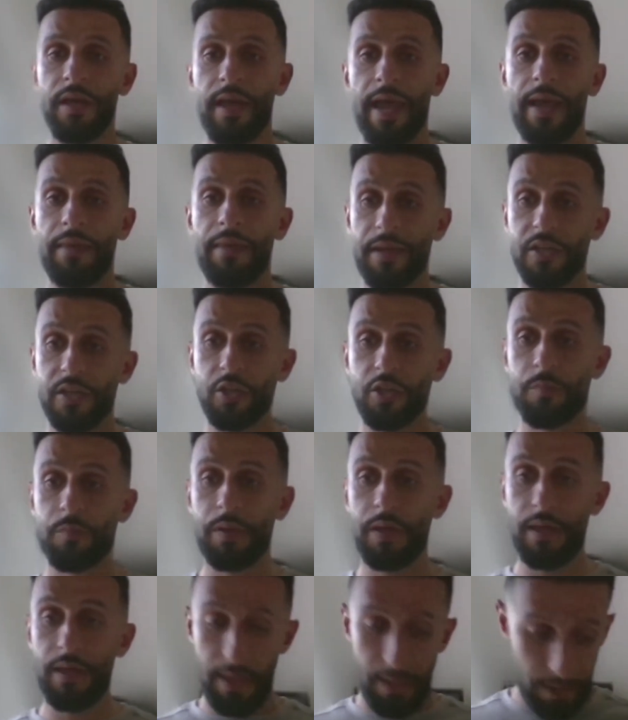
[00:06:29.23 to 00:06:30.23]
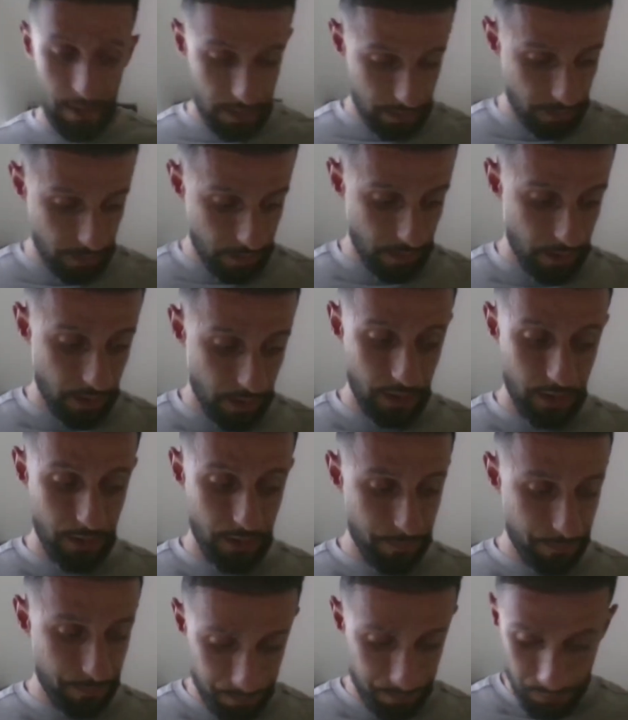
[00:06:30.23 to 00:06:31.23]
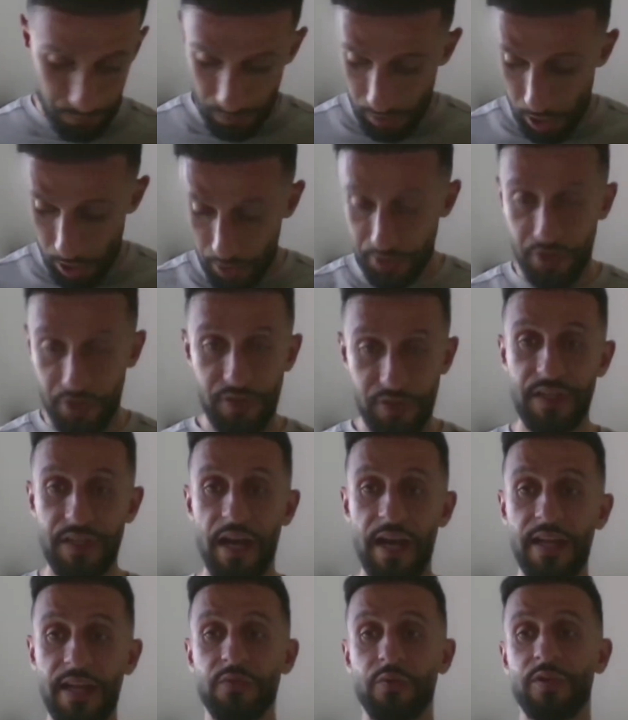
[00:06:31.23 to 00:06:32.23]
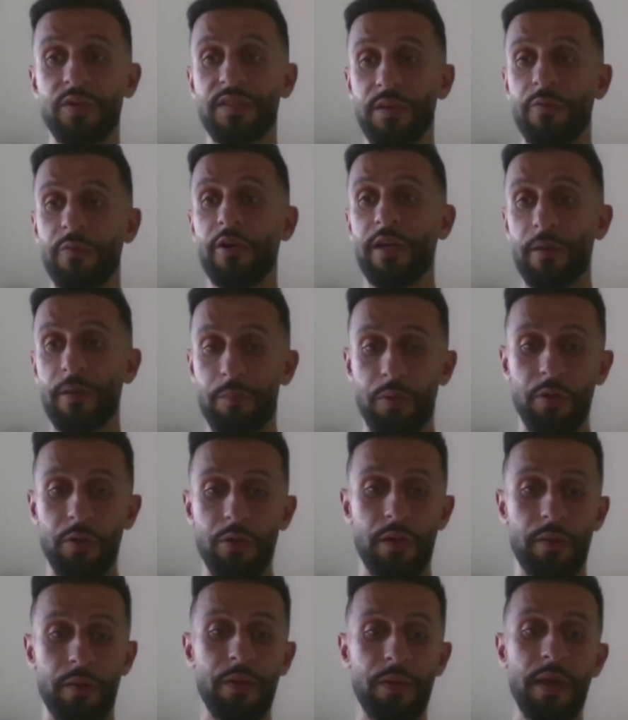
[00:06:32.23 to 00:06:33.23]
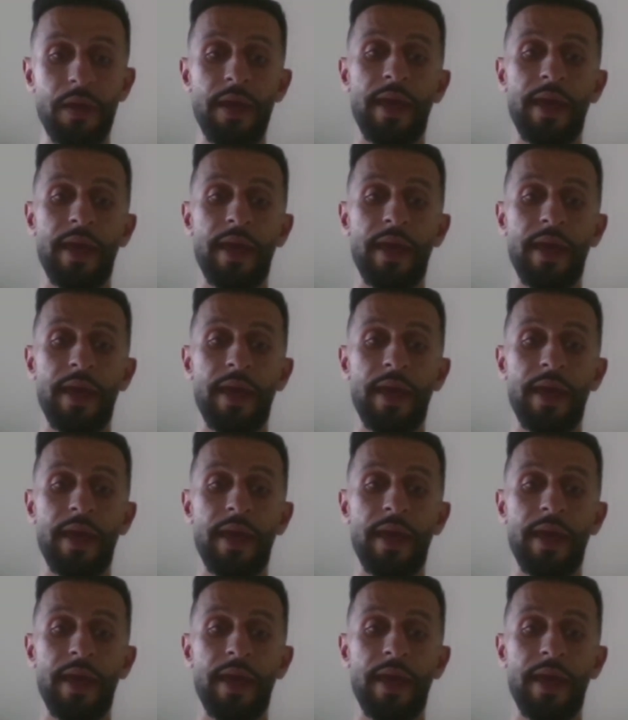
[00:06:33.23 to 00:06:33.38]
and they should be on your sides where someone can pull them.